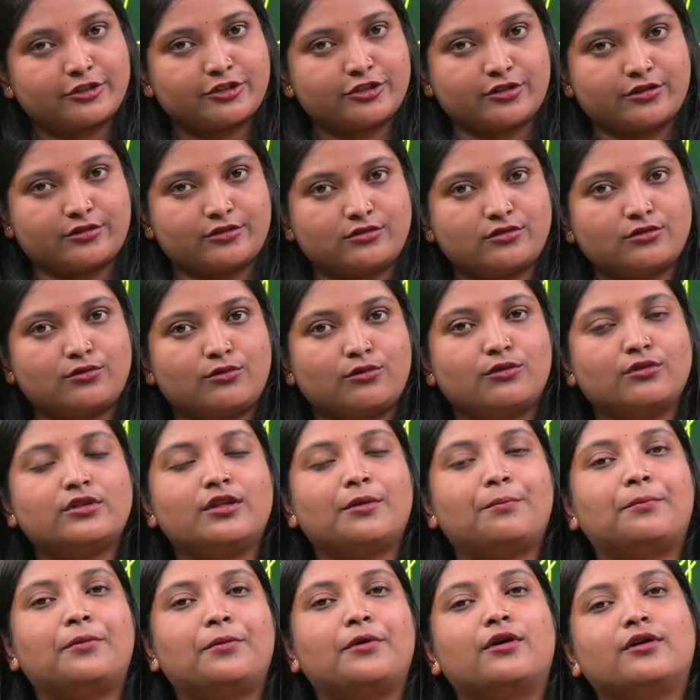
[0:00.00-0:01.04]
So, the
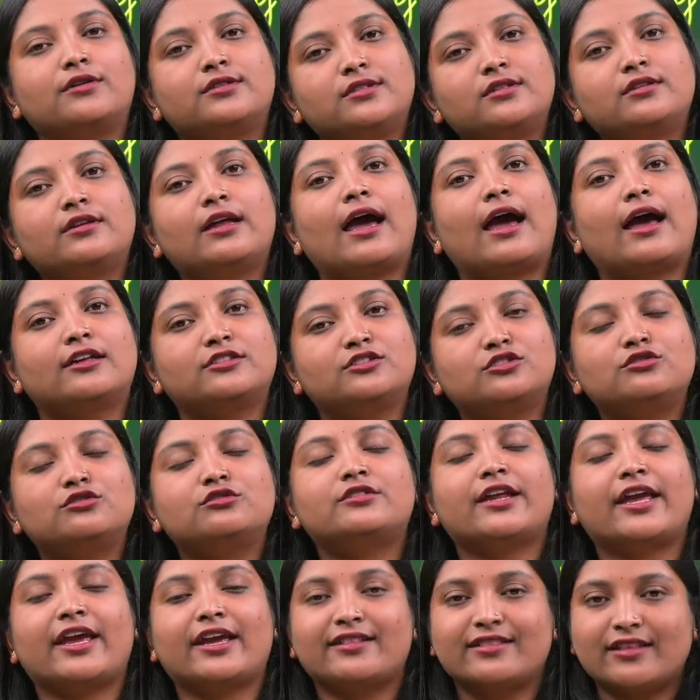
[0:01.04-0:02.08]
person has to take
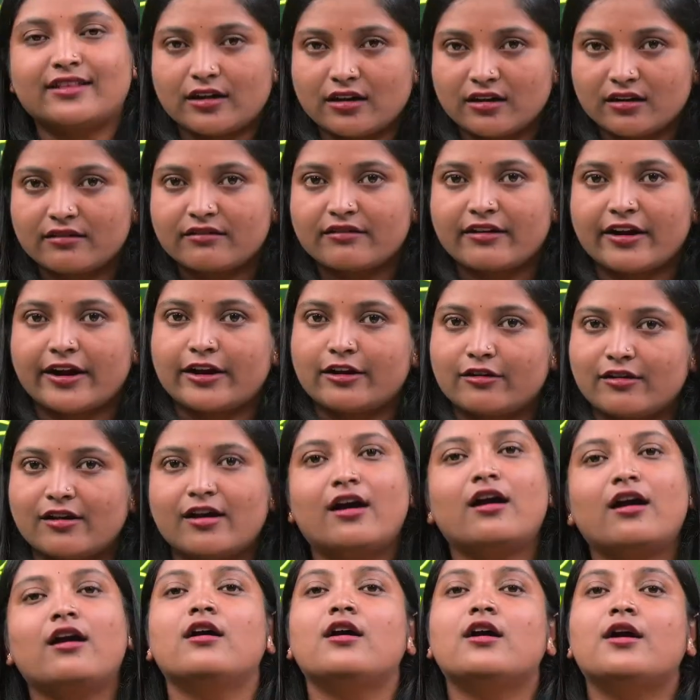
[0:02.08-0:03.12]
the regular
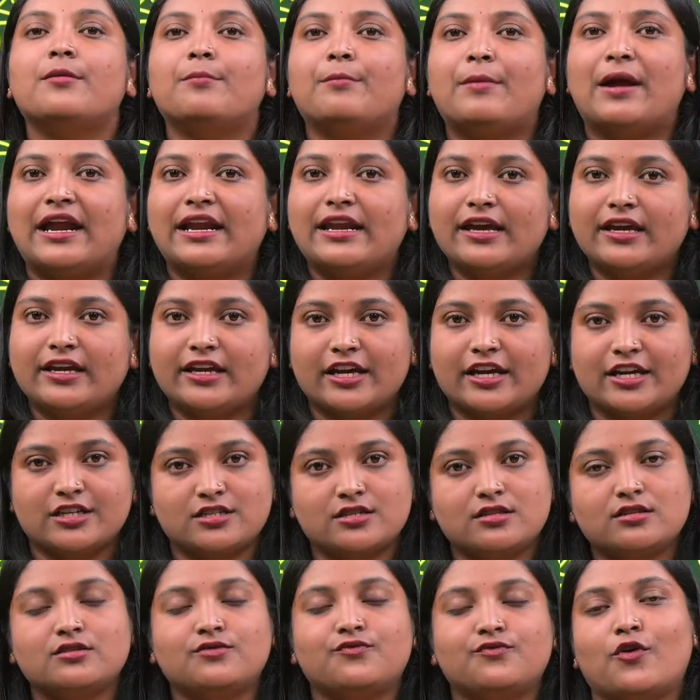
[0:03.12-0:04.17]
medications
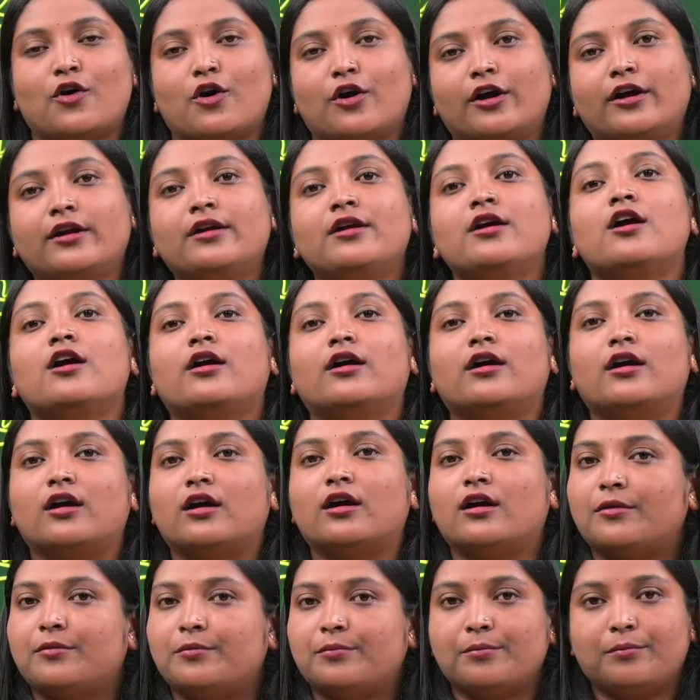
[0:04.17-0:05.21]
for
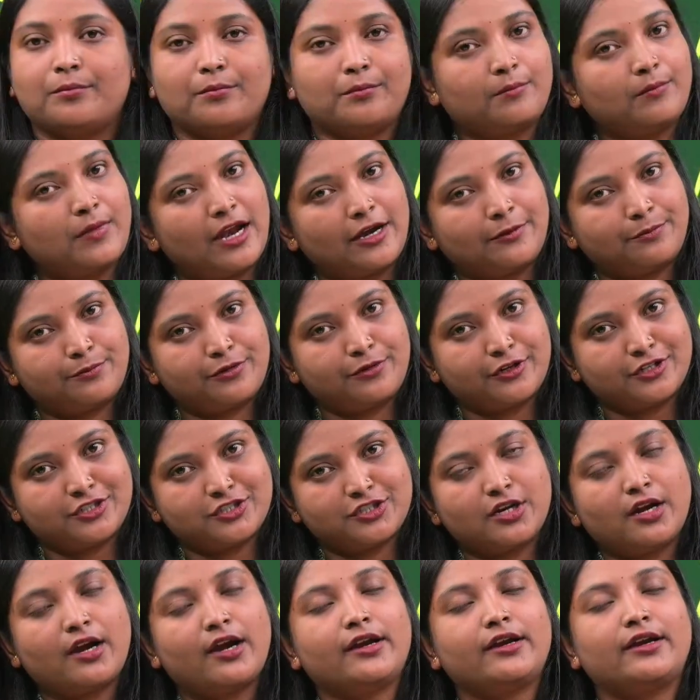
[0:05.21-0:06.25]
blood pressure,
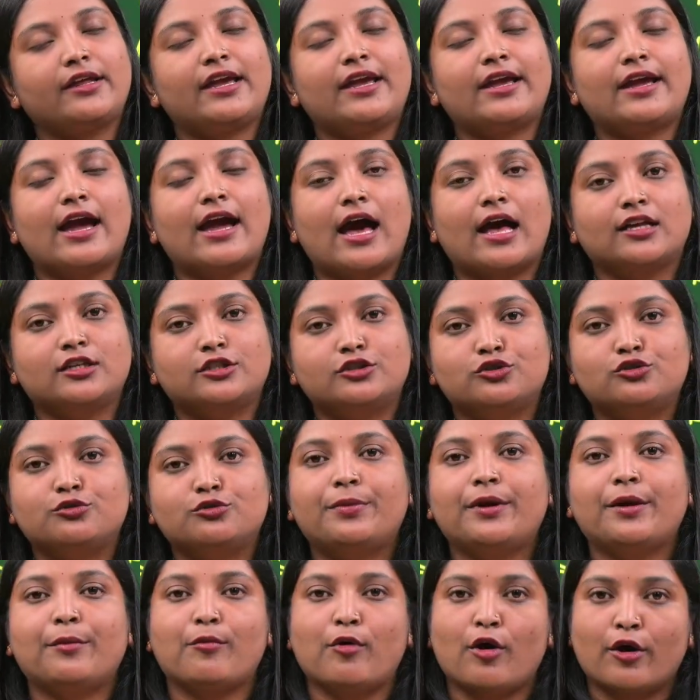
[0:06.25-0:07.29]
and he has to be
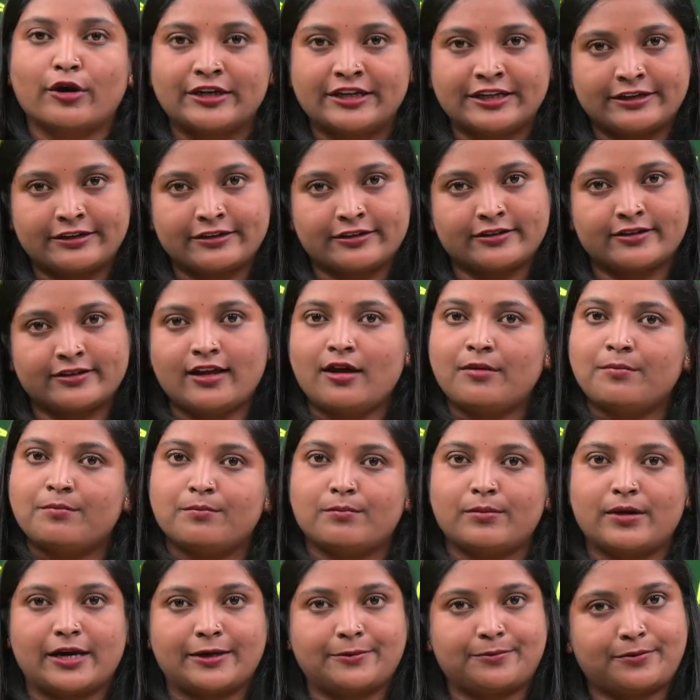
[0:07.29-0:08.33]
monitor the blood
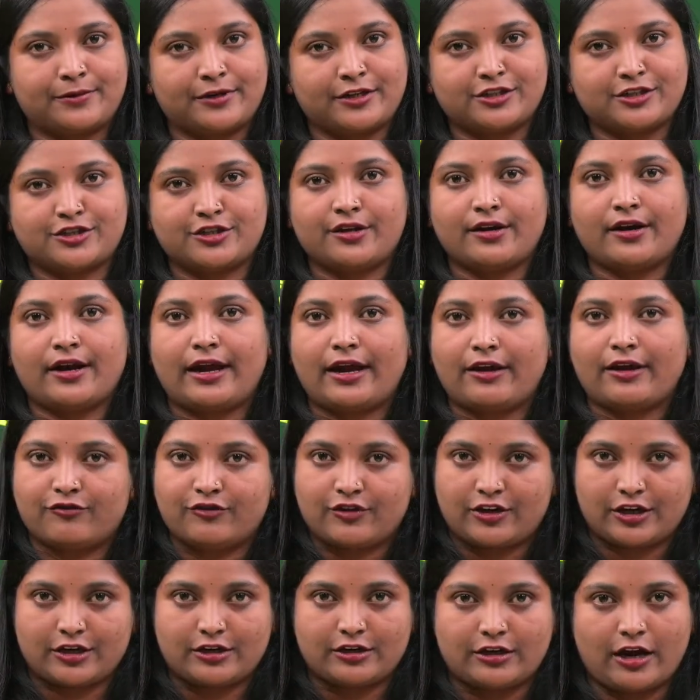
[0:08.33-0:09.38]
pressure every
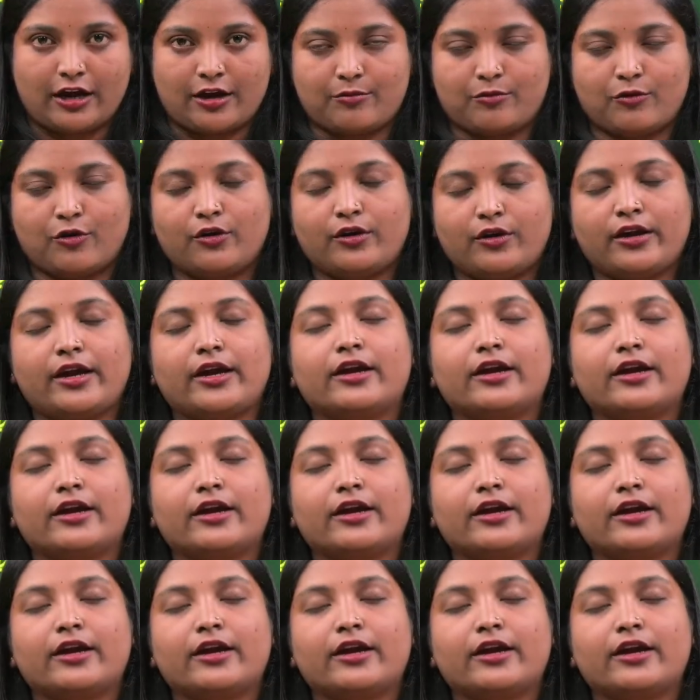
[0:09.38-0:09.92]
time, okay.